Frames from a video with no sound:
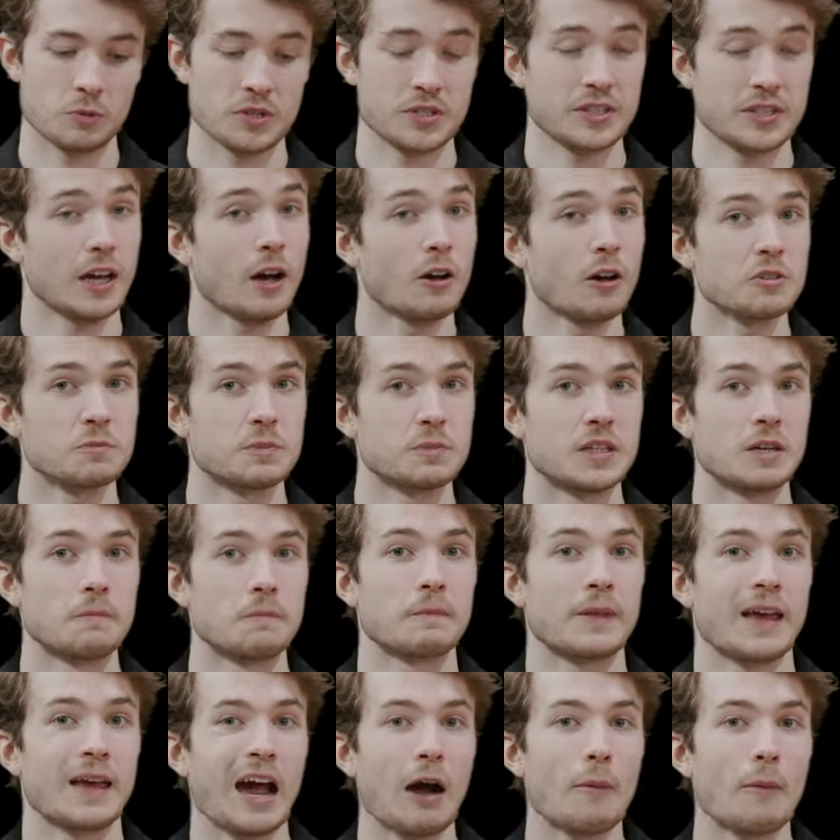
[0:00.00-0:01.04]
which tells me
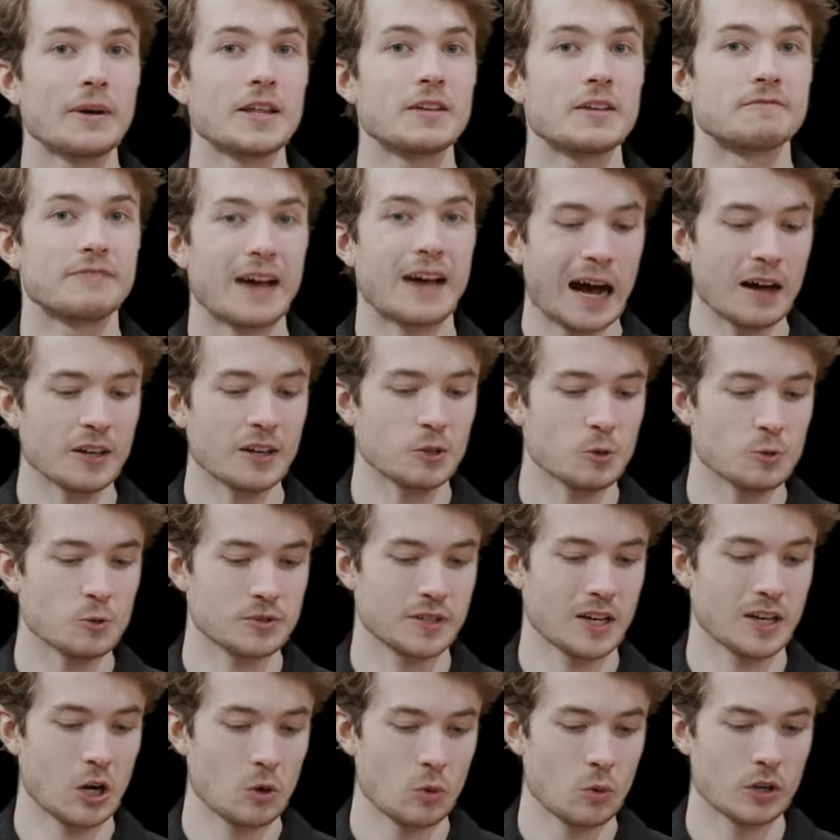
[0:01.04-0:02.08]
how many values
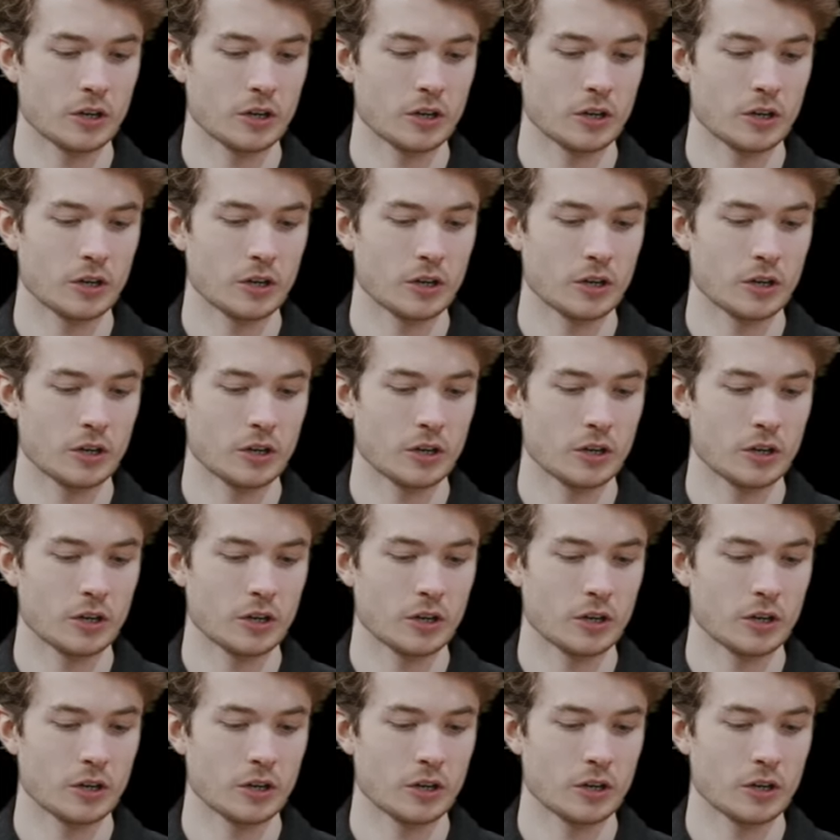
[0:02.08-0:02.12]
there